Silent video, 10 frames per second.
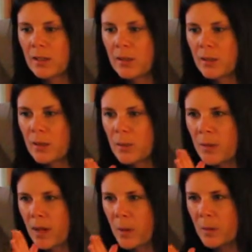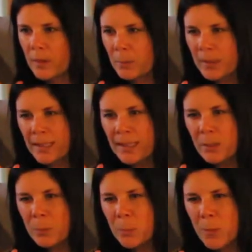You not only need
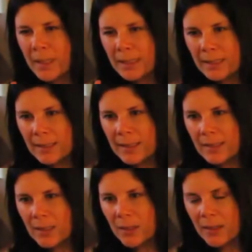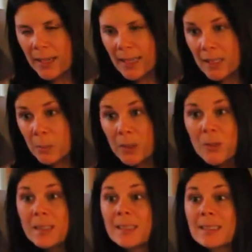to really listen to your guests, but you
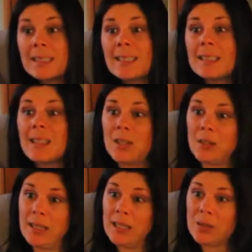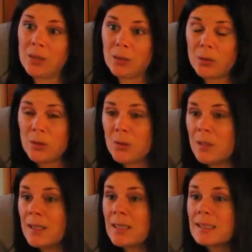need to listen to their tissues. You
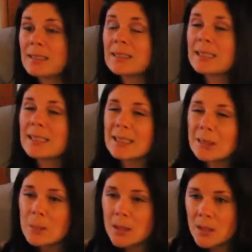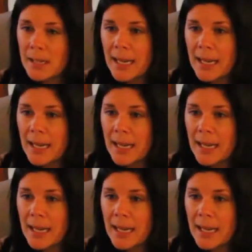need to listen with your